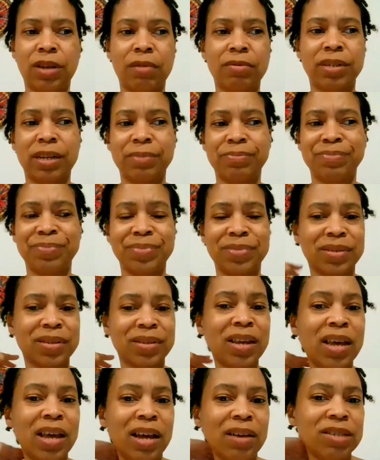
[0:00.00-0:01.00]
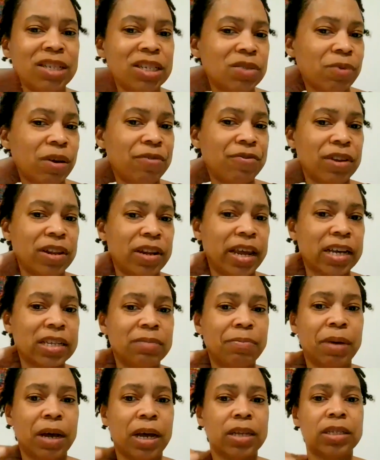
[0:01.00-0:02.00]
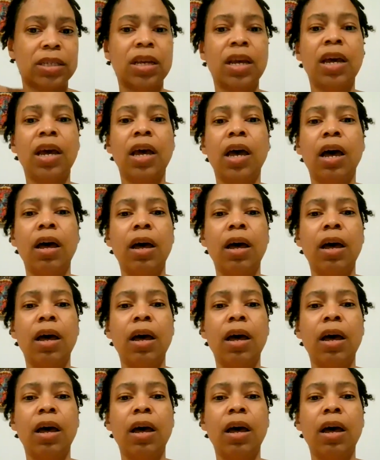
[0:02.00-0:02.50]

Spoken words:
So I was like, just wait for the next bus.